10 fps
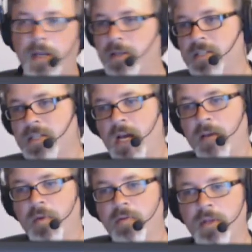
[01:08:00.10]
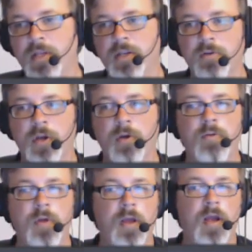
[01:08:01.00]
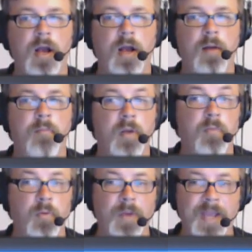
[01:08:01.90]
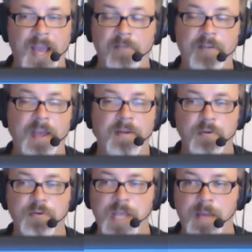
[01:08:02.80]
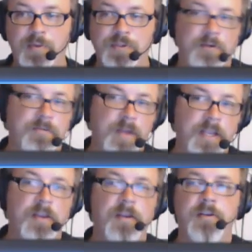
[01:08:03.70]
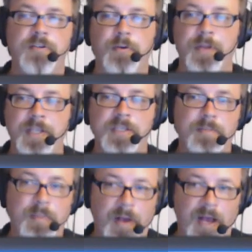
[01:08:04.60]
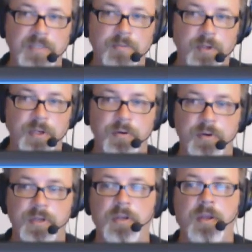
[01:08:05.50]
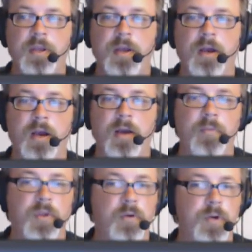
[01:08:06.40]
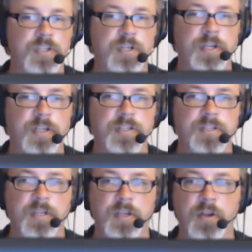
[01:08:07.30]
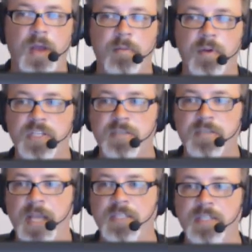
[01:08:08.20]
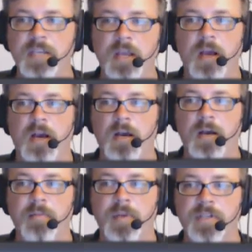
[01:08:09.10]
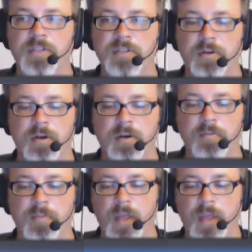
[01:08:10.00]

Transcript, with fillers: at this time. I really don't know. Um, but we have added new samples already, so it is possible to do it. Um, the question is, you know, how much space um, is uh,